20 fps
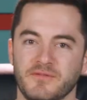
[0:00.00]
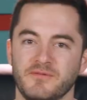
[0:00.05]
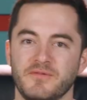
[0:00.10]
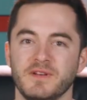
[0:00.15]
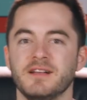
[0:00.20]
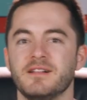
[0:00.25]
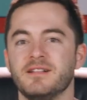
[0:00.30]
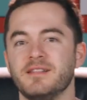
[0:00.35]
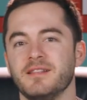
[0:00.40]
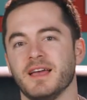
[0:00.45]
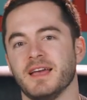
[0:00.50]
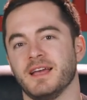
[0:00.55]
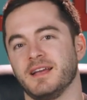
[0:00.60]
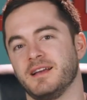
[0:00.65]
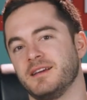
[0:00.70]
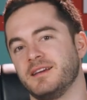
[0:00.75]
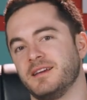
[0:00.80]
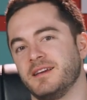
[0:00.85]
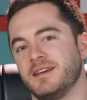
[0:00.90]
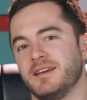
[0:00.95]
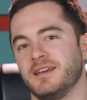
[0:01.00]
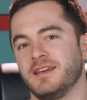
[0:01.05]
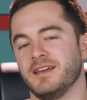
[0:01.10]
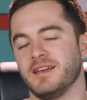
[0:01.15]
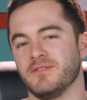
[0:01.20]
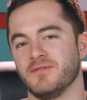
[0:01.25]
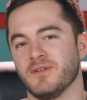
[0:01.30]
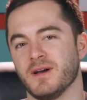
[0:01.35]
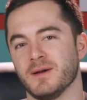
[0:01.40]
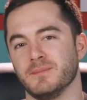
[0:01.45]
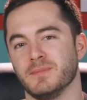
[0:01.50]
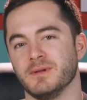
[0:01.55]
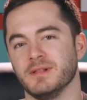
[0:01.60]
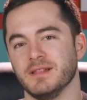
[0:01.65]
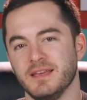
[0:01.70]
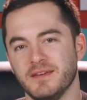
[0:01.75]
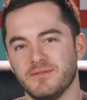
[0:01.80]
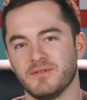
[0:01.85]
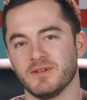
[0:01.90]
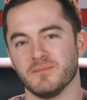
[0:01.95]
I feel like if I
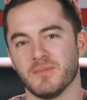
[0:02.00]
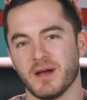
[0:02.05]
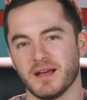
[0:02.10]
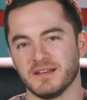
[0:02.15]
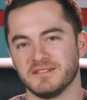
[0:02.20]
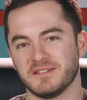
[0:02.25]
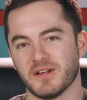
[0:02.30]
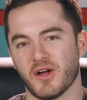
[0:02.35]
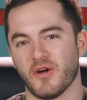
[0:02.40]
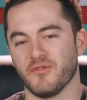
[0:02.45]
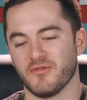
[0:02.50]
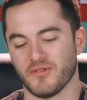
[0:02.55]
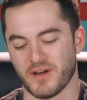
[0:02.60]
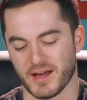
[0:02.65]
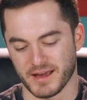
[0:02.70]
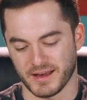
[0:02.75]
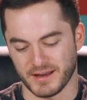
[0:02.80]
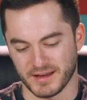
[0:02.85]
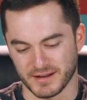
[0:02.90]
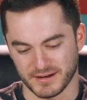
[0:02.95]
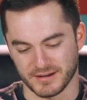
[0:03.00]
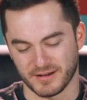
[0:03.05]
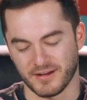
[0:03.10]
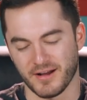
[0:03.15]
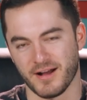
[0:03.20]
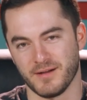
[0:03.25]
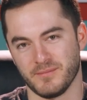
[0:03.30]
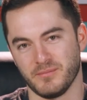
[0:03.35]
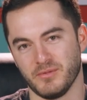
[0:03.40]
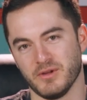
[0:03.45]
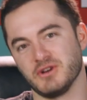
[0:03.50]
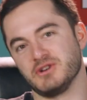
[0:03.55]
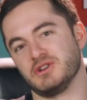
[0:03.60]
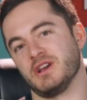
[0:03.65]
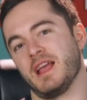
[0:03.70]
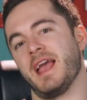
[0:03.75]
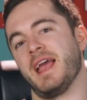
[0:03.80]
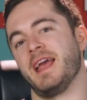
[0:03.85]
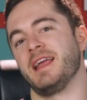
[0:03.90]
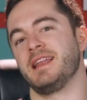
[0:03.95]
believe in myself, I can
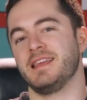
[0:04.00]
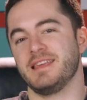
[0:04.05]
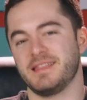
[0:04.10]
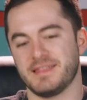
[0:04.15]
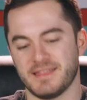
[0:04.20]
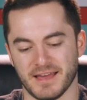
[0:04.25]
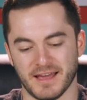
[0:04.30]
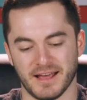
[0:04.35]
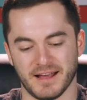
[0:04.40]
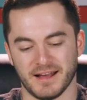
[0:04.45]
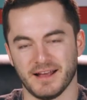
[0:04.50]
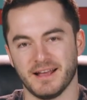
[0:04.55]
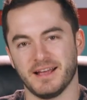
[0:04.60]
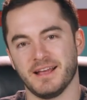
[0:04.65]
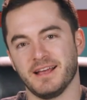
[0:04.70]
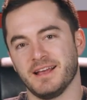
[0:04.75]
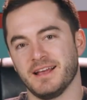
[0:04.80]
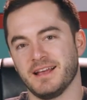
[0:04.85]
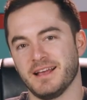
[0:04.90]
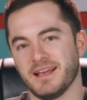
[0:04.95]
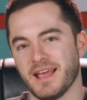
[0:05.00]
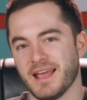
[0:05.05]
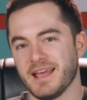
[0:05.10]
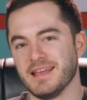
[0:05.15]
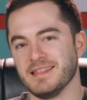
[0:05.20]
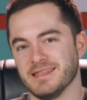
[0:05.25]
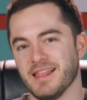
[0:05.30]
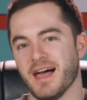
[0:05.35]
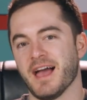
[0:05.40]
accomplish anything in